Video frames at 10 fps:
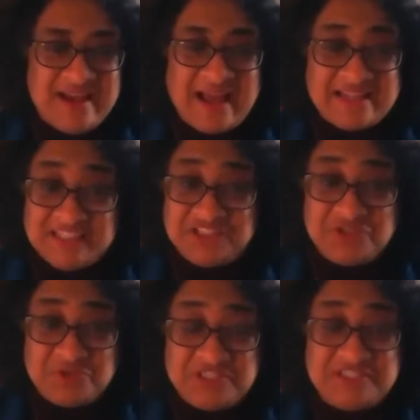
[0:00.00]
access
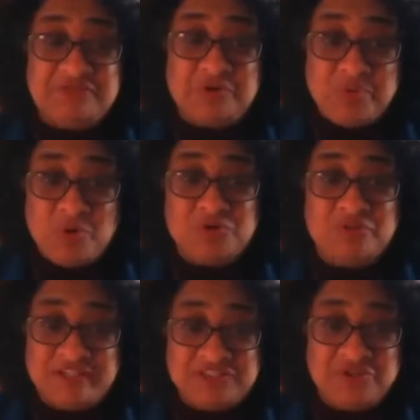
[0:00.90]
sources, and report
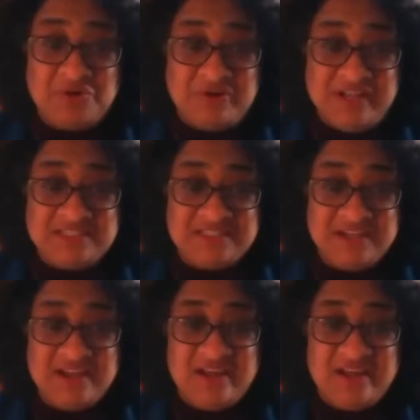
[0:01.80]
on their stories.